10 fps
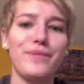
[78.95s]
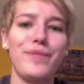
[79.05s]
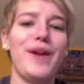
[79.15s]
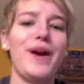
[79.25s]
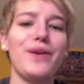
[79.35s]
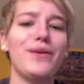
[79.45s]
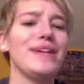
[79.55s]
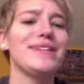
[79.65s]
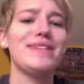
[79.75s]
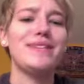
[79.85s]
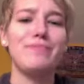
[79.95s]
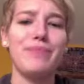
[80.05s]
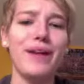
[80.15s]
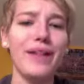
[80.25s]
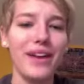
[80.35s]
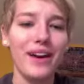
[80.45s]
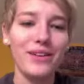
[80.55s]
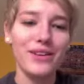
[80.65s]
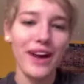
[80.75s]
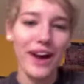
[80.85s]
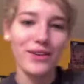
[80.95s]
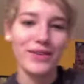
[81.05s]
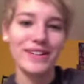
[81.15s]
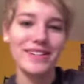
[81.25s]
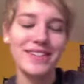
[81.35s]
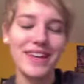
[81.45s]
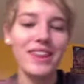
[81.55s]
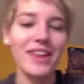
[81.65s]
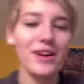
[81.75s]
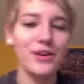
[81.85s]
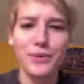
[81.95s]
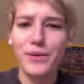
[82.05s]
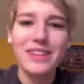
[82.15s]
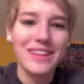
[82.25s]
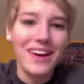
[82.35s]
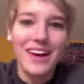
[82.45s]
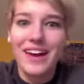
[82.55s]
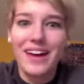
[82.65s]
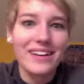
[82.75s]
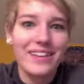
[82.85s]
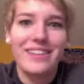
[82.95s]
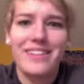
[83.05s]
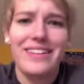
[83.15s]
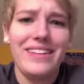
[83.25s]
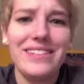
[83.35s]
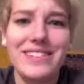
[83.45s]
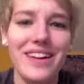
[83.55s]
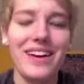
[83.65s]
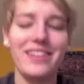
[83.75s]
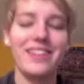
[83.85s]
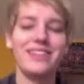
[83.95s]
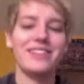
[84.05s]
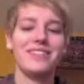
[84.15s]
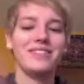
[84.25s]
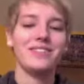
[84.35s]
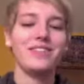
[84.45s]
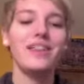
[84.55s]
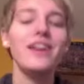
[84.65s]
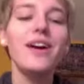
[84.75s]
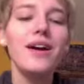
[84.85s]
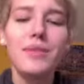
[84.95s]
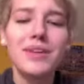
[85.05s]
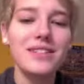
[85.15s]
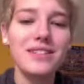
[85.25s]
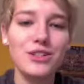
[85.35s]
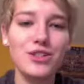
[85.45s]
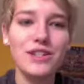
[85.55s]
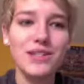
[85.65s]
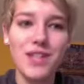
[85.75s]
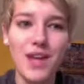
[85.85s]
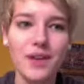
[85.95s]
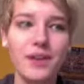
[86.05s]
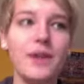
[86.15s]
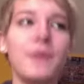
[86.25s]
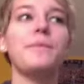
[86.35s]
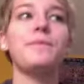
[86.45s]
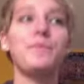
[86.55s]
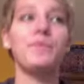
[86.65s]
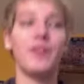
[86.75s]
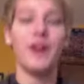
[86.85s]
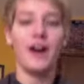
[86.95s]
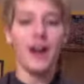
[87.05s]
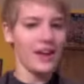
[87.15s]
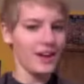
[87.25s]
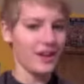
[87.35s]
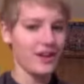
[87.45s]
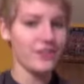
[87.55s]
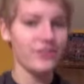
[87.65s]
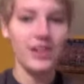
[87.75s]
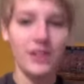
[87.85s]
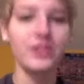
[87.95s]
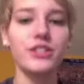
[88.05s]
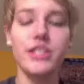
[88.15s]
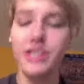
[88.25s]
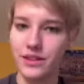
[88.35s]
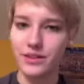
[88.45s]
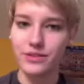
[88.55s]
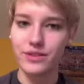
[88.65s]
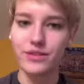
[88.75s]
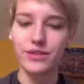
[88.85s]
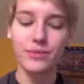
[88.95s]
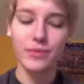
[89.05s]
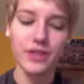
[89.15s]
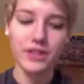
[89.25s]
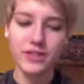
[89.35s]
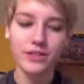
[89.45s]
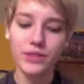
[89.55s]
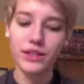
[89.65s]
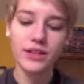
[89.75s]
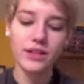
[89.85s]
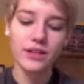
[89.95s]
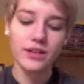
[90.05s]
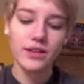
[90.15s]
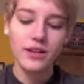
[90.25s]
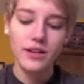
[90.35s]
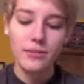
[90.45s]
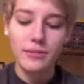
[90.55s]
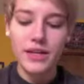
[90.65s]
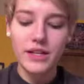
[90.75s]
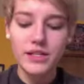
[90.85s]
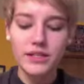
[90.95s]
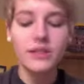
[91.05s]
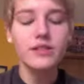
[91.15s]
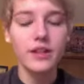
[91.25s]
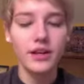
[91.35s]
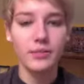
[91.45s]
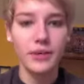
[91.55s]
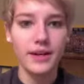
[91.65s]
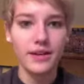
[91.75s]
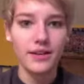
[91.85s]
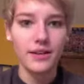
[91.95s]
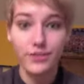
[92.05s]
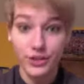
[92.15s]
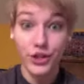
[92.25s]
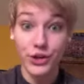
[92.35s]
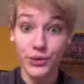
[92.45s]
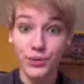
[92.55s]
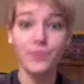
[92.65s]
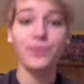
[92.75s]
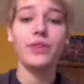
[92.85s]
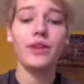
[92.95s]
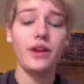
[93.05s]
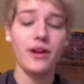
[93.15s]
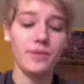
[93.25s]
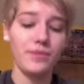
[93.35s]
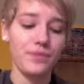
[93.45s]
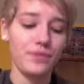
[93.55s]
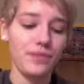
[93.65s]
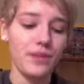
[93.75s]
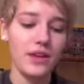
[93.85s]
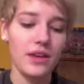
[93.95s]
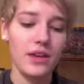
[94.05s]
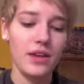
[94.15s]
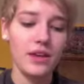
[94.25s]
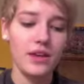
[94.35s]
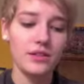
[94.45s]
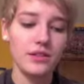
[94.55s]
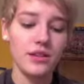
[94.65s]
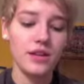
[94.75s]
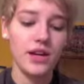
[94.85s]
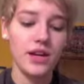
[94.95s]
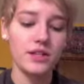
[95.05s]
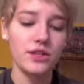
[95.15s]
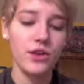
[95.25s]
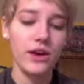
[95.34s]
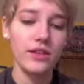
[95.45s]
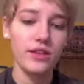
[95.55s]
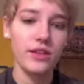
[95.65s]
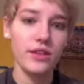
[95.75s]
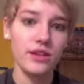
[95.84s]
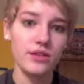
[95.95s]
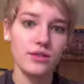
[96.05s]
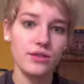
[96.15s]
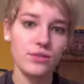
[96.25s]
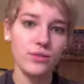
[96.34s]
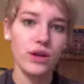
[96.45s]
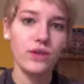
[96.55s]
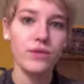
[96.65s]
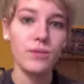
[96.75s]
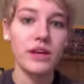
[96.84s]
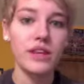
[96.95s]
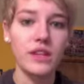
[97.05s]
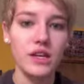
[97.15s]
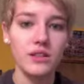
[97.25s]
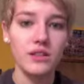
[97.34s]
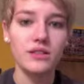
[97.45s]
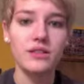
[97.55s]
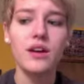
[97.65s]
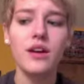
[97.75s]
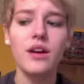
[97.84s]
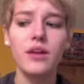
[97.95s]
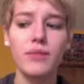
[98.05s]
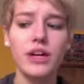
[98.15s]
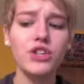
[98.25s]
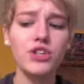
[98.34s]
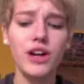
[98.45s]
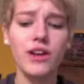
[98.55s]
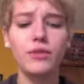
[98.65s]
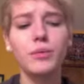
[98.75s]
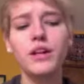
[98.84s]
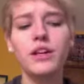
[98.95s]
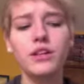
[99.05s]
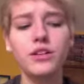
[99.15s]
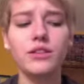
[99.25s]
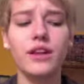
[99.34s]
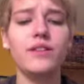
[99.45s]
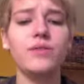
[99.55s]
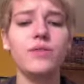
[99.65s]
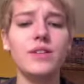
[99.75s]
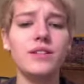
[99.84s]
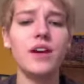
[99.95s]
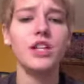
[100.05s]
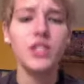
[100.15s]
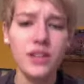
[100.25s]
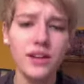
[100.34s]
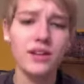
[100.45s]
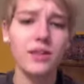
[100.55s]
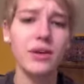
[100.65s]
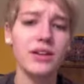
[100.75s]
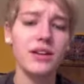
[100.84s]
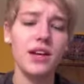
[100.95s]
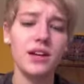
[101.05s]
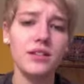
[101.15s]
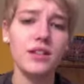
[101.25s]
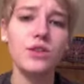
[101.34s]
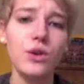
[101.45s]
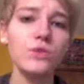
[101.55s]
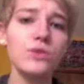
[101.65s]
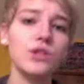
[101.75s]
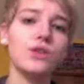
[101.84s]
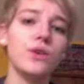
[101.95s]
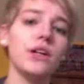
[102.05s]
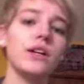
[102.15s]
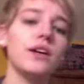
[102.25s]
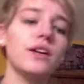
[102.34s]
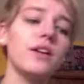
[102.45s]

how do I spell that? Or how do I say that? Or what the heck is that? Like, because just saying like, I have Ehlers-Danlos syndrome. It doesn't really make any sense to anybody, even you. And so I think that's one of the big things. Make sure everybody in your life is educated about EDS and knows what's going on,